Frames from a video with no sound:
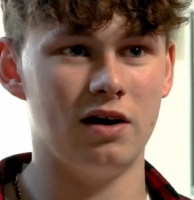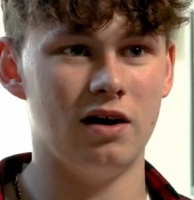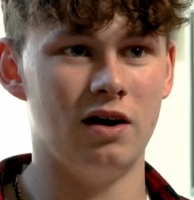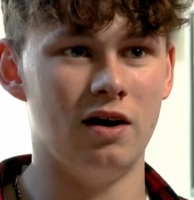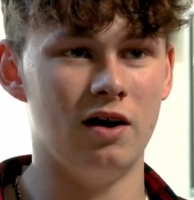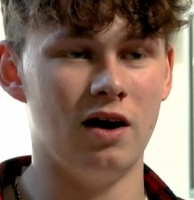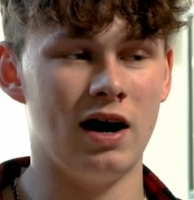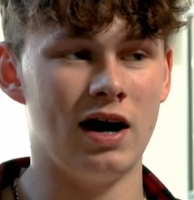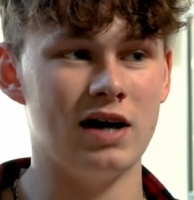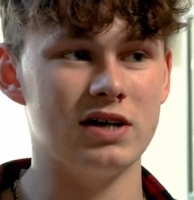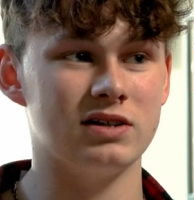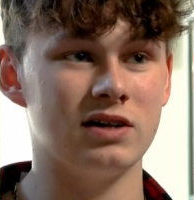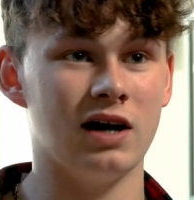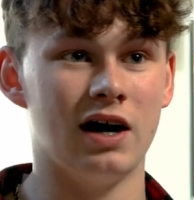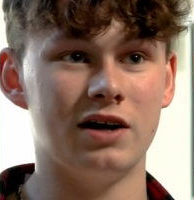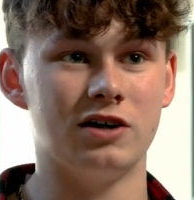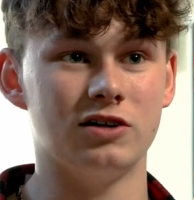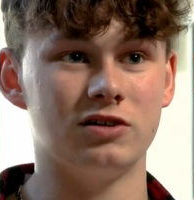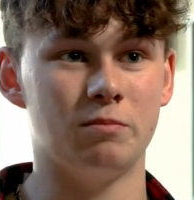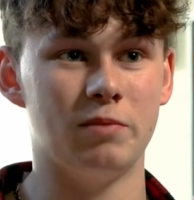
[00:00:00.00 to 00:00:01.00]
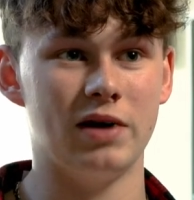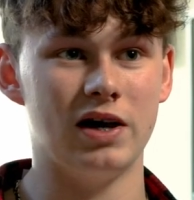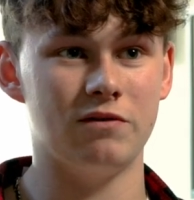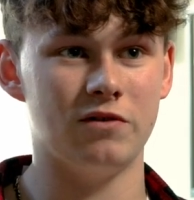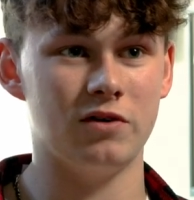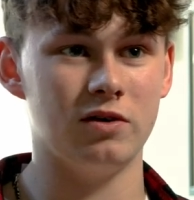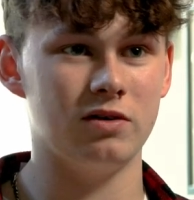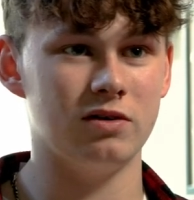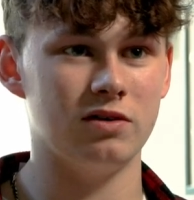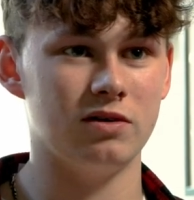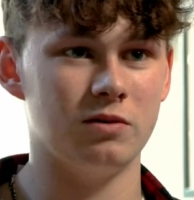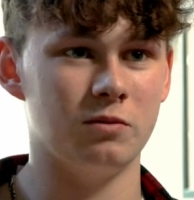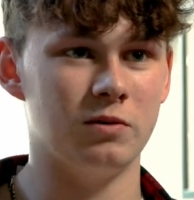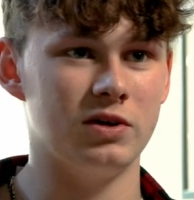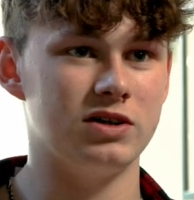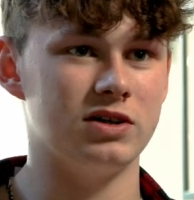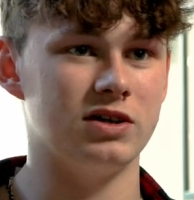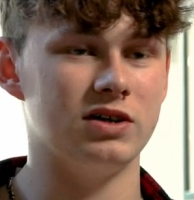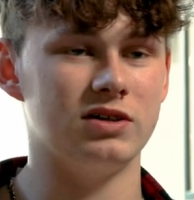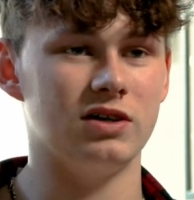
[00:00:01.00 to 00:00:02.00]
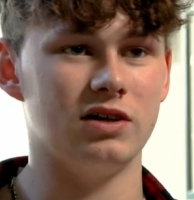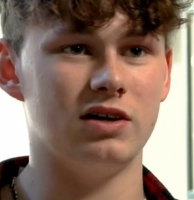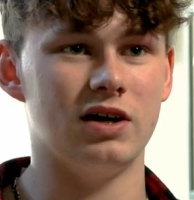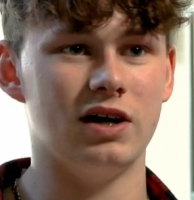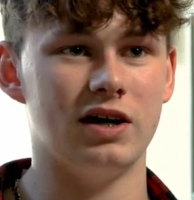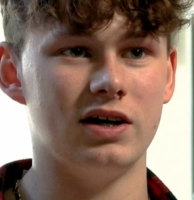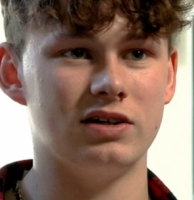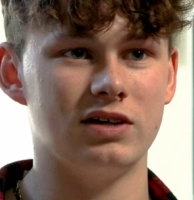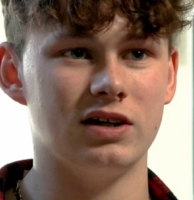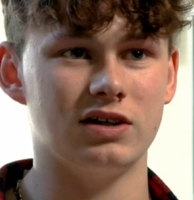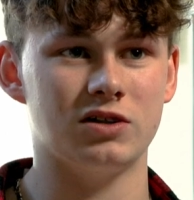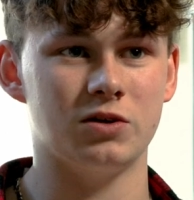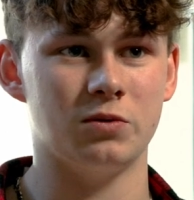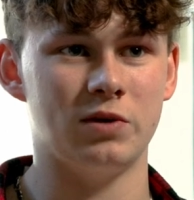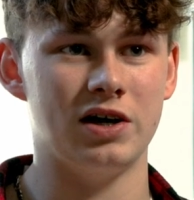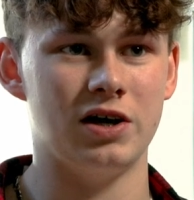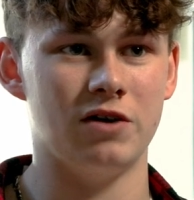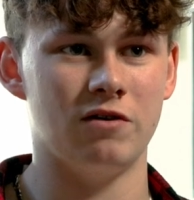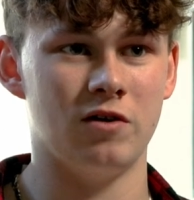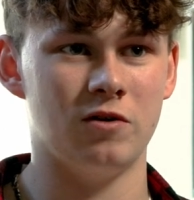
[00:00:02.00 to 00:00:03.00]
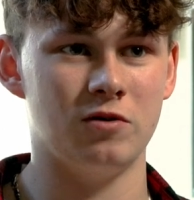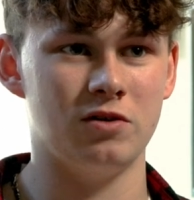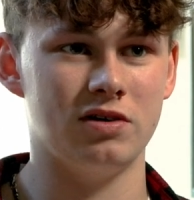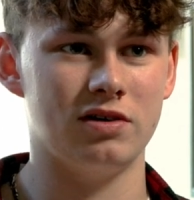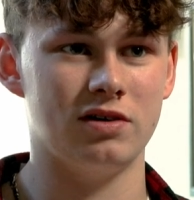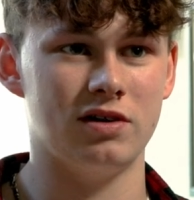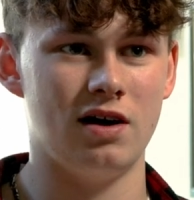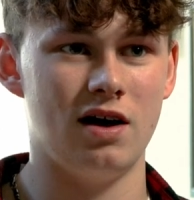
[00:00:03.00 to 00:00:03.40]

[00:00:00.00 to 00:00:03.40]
I started as a beaver, which is a 6 to 8 year old.